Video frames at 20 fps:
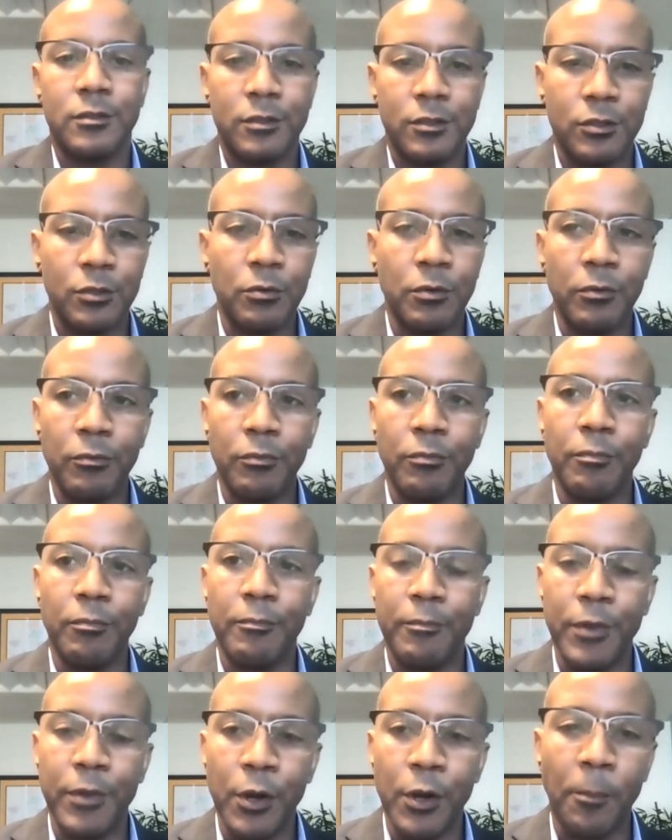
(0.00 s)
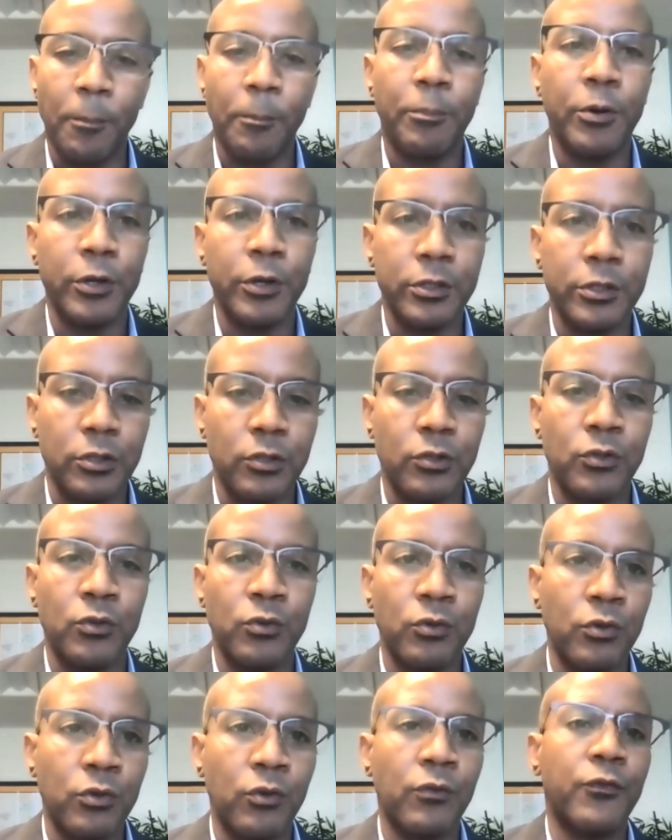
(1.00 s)
to push
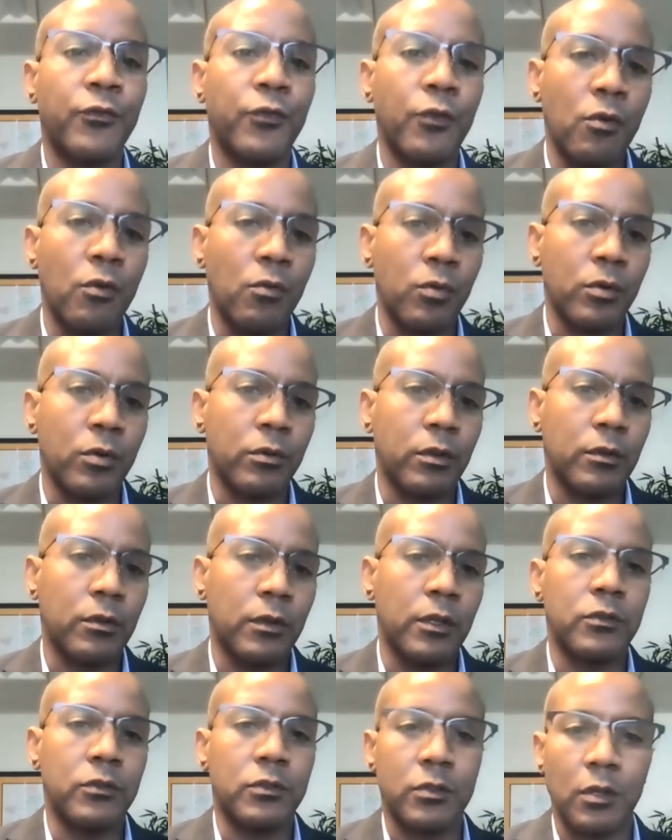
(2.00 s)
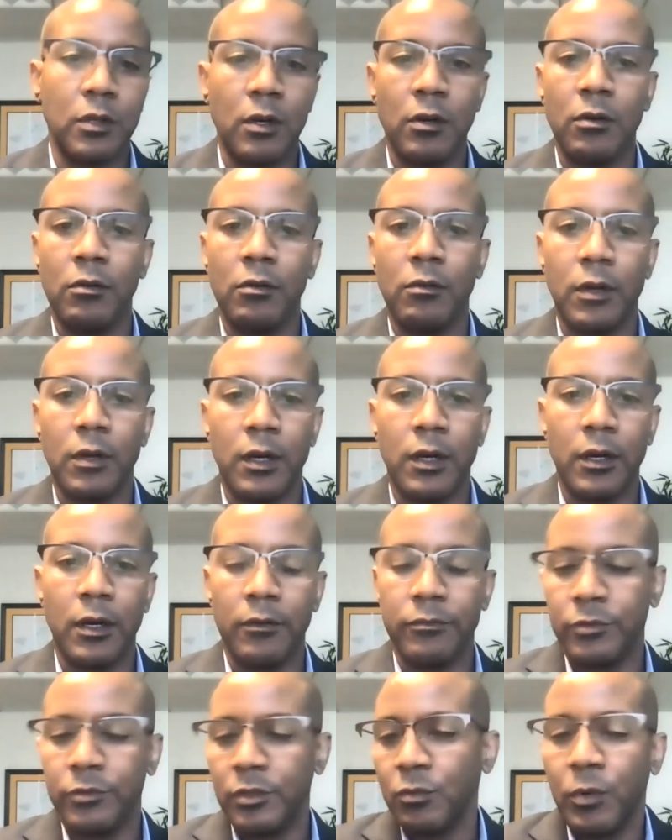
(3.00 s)
Google forward. And so
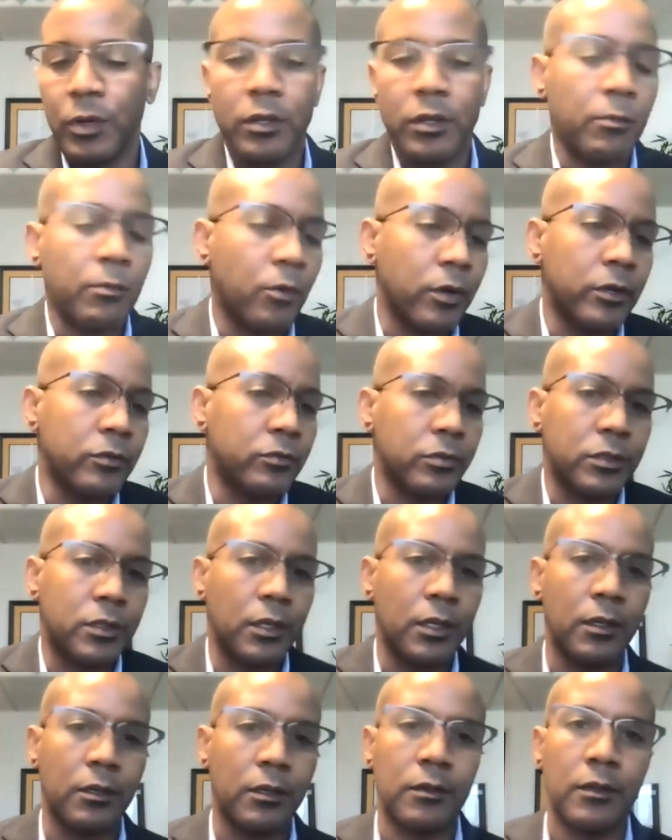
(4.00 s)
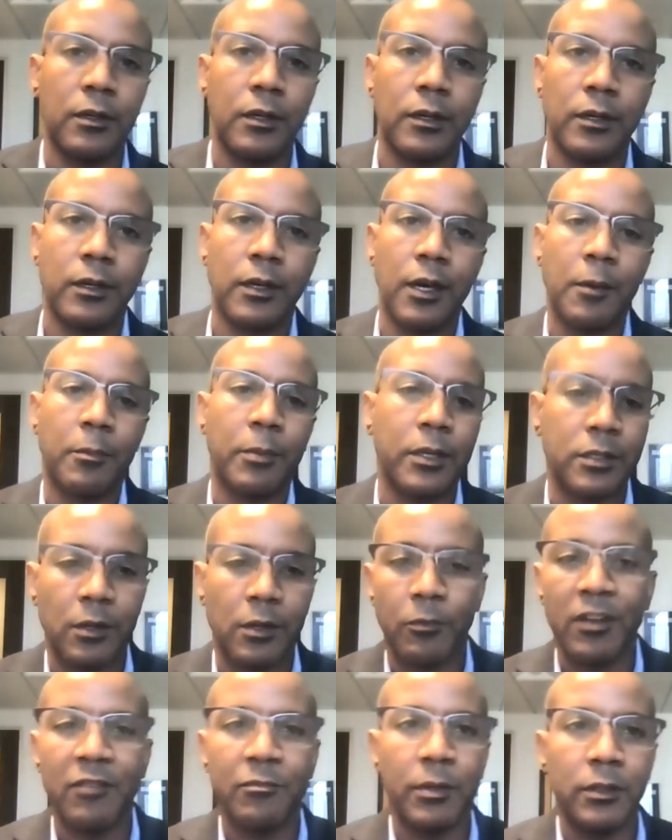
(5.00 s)
just one of the more interesting companies that
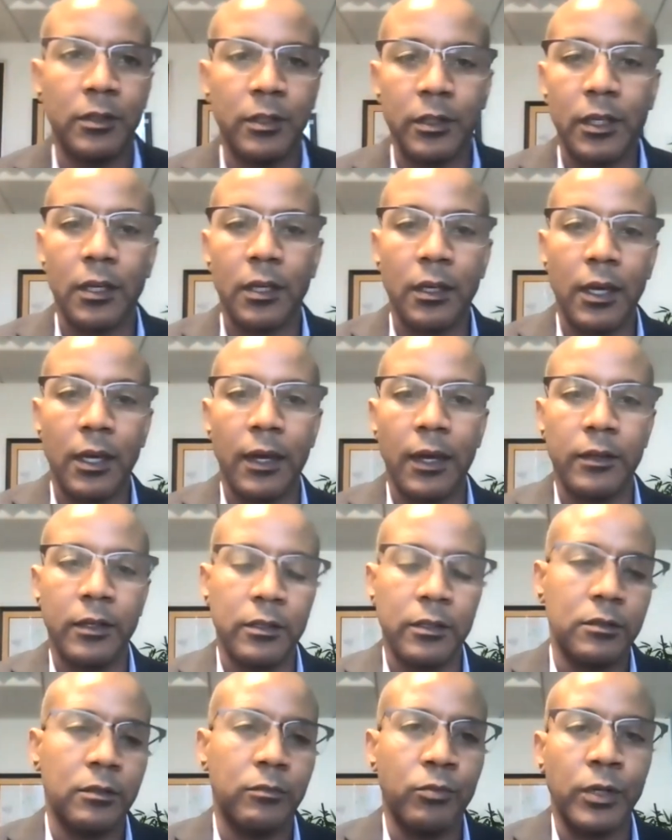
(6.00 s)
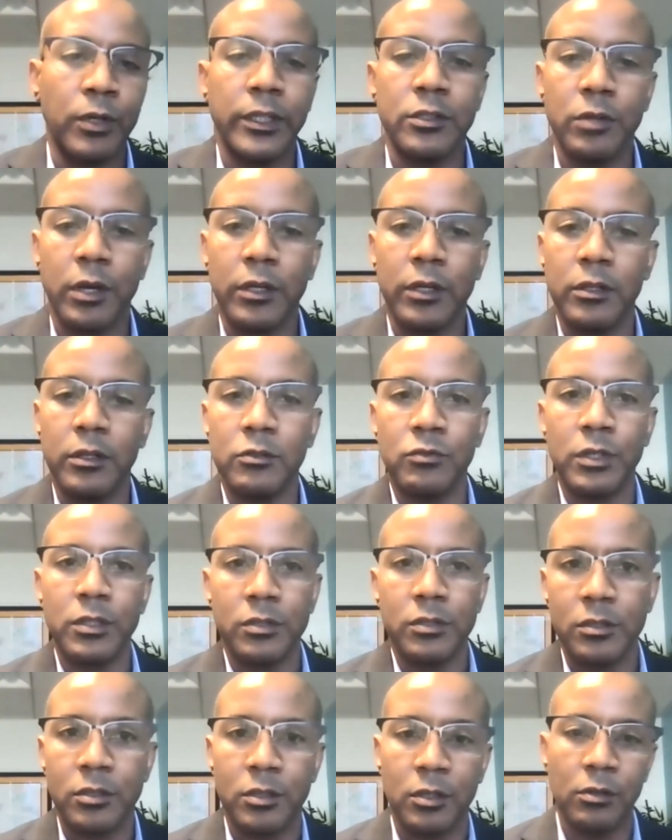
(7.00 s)
we've been looking at and really trying to address
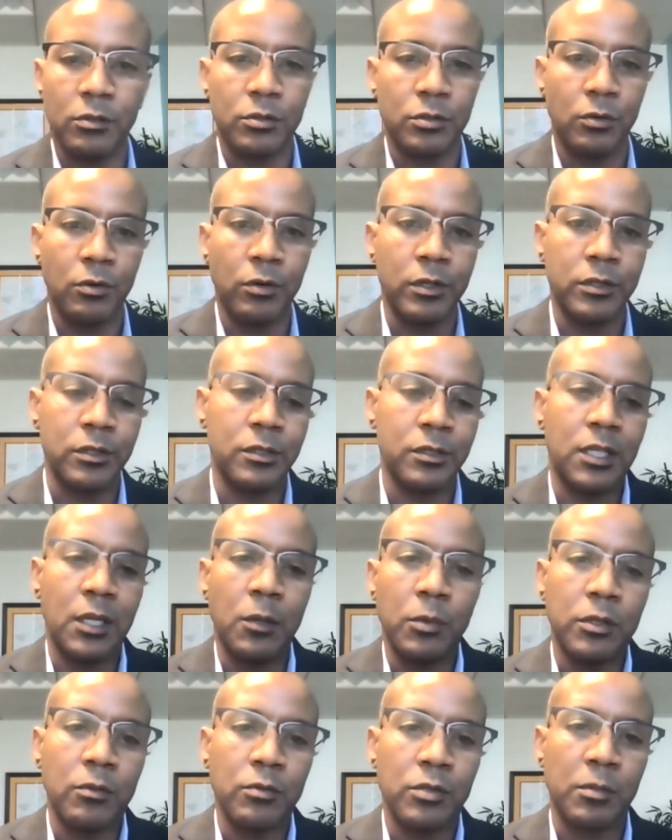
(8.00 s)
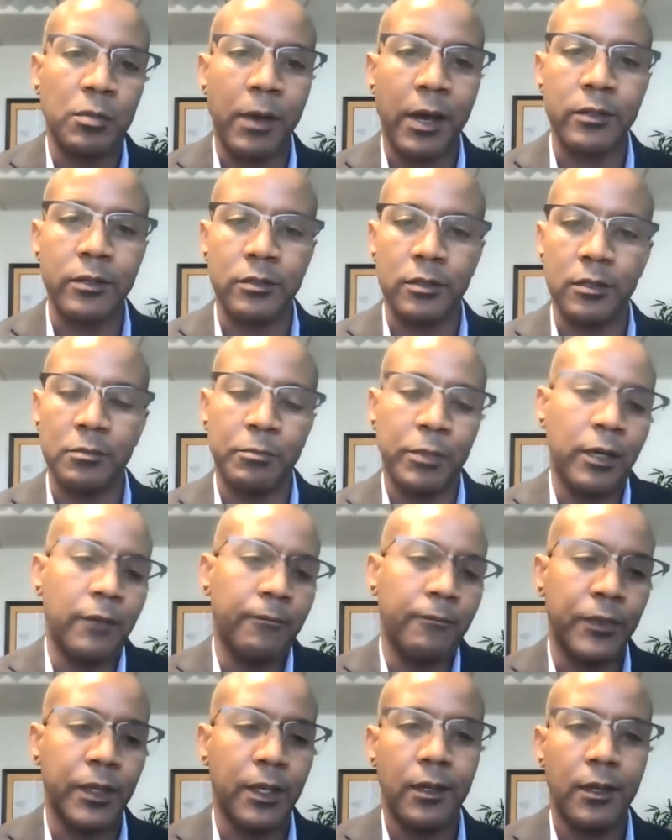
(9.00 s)
the skill shortage and see what the response is. But
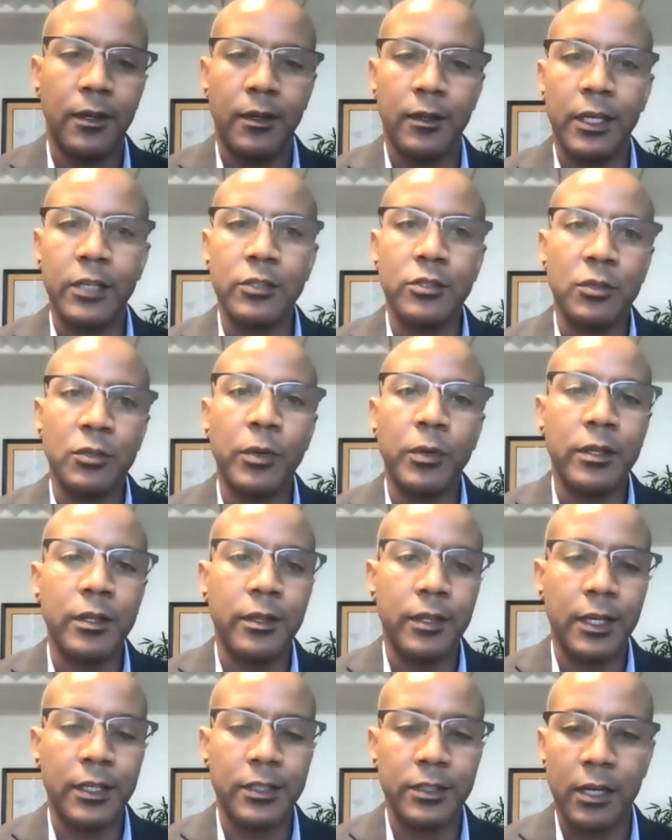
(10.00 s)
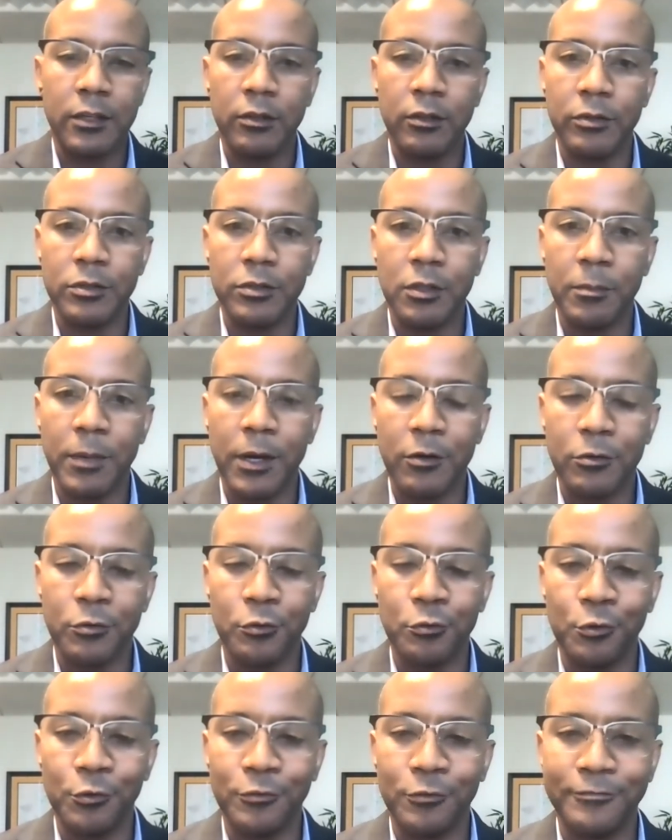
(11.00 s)
That's just one of the things I noticed about
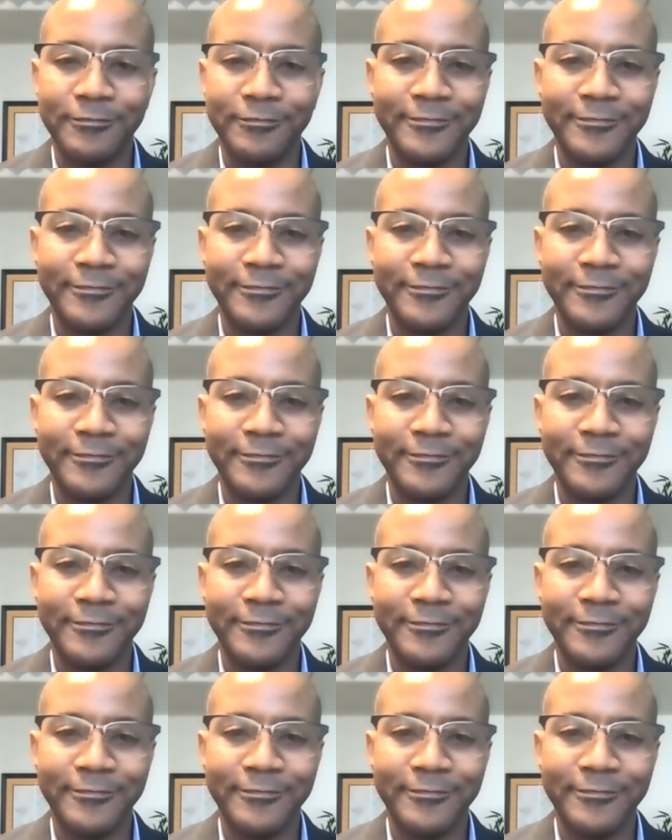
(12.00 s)
Google.